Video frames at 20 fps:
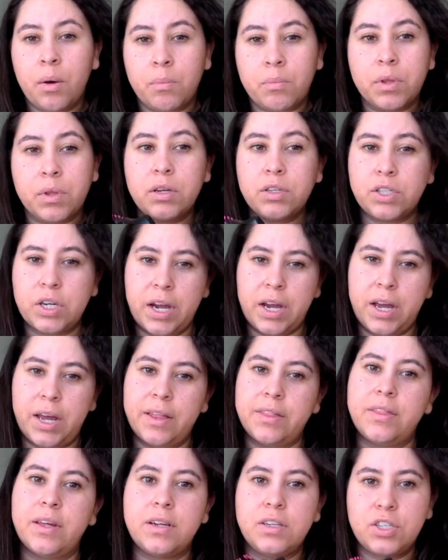blow dry
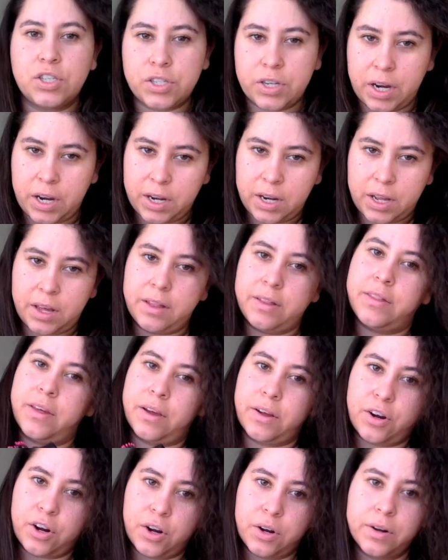it, then straighten it,
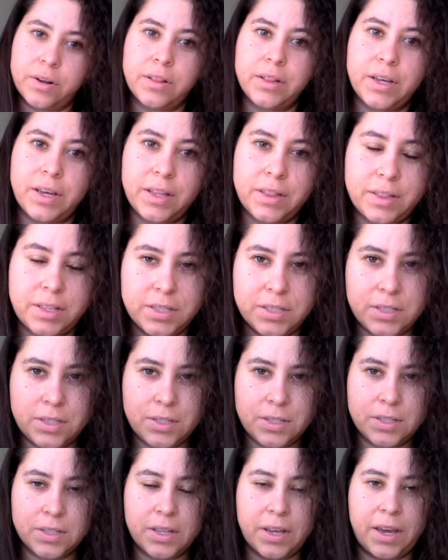then curl it. This
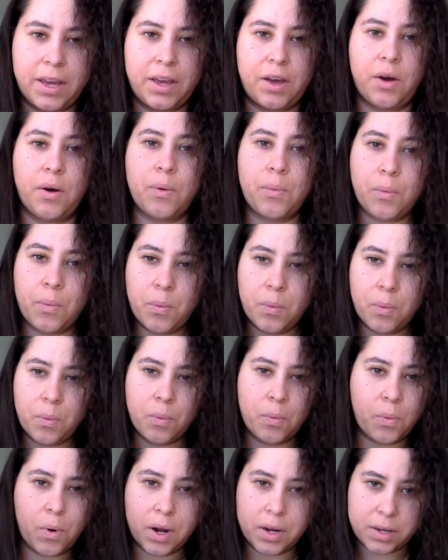is like
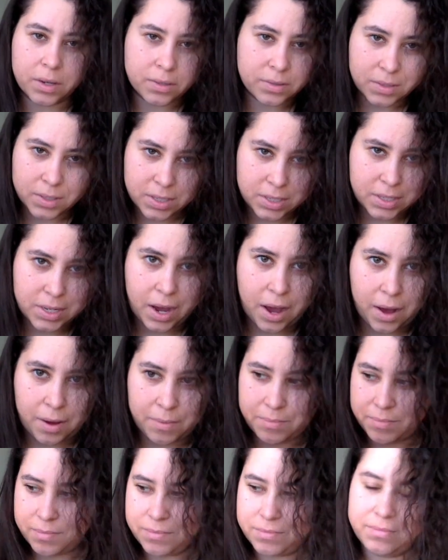one
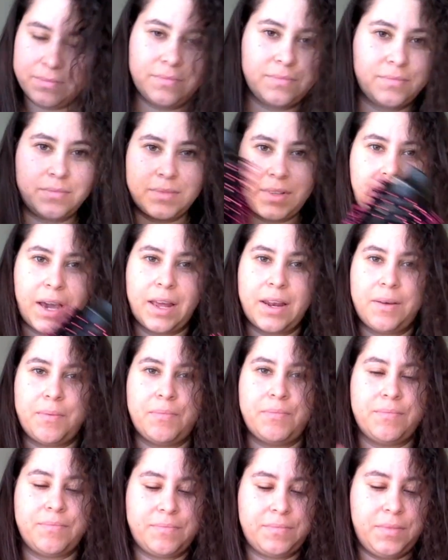stop kind
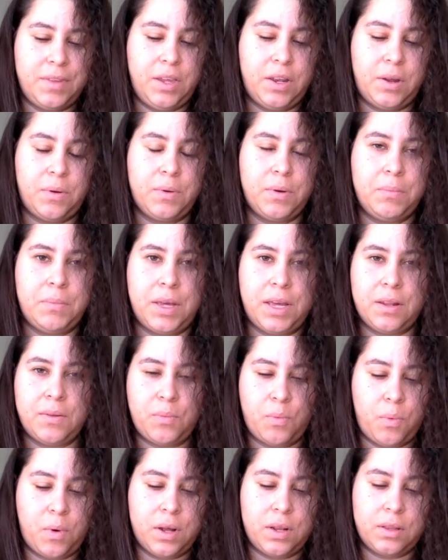of, you know what I mean?
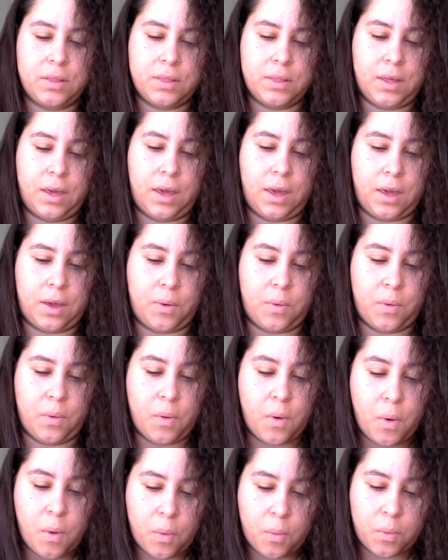One thing,
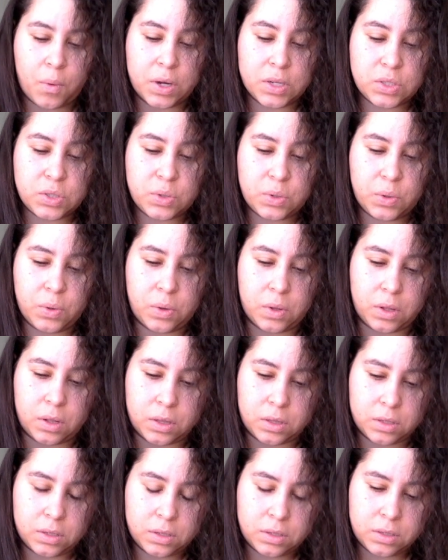one tool.
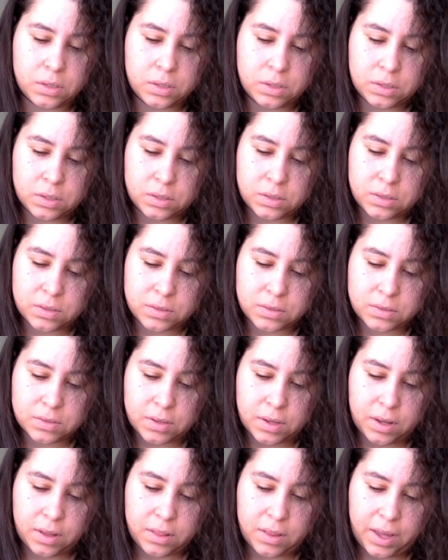
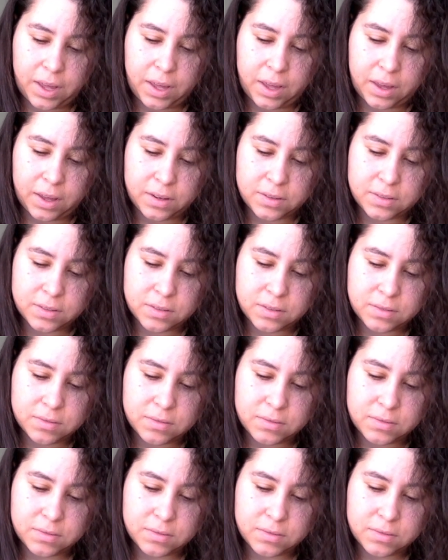I like it.